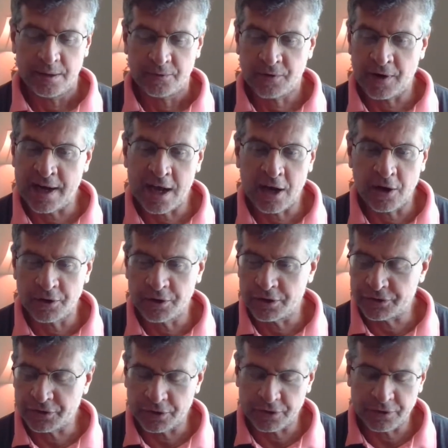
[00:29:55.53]

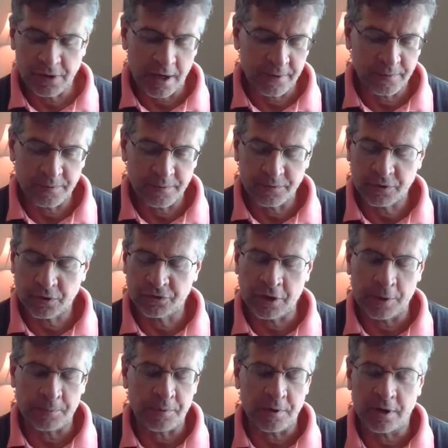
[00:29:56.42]
finaliters or
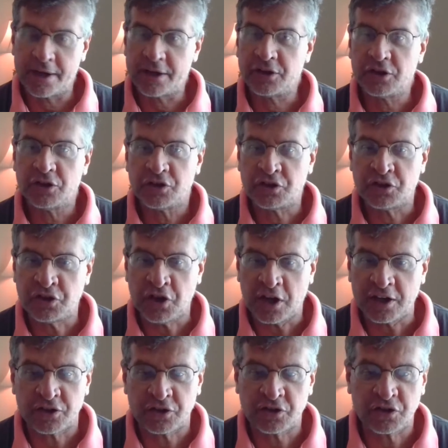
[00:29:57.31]
something like
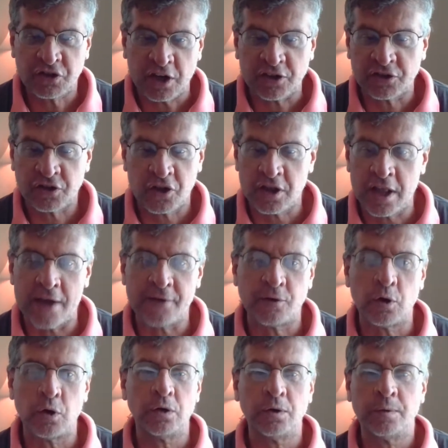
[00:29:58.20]
sixth
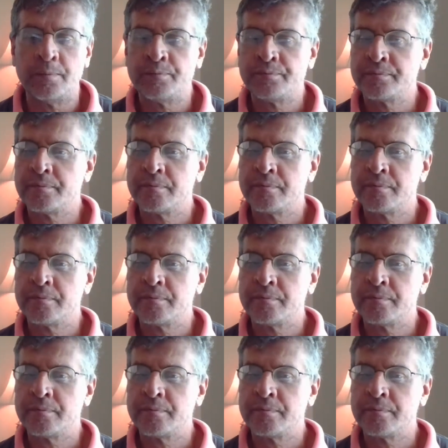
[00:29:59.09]
level